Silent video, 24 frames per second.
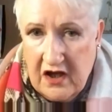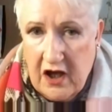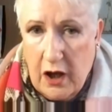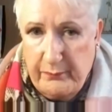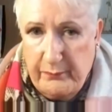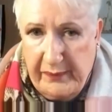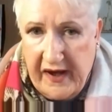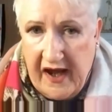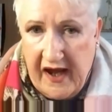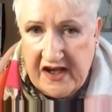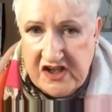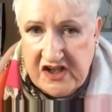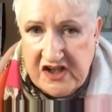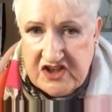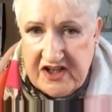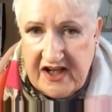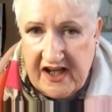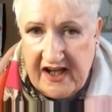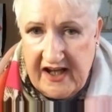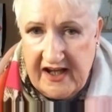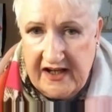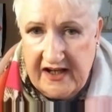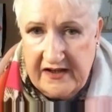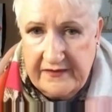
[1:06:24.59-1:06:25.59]
a
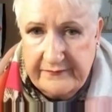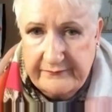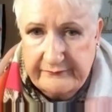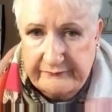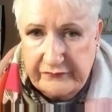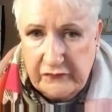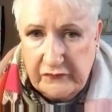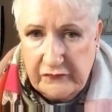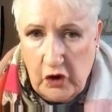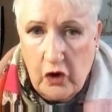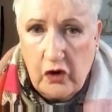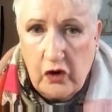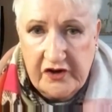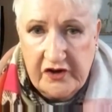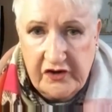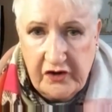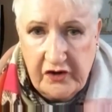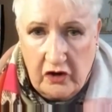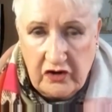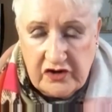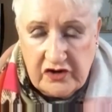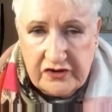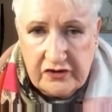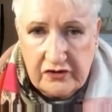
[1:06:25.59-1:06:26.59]
PhD or a
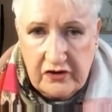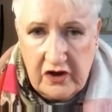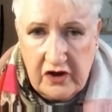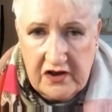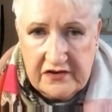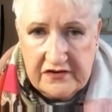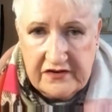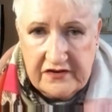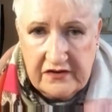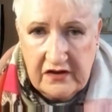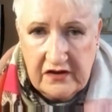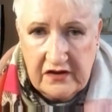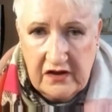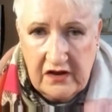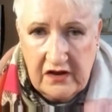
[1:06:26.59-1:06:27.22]
doctorate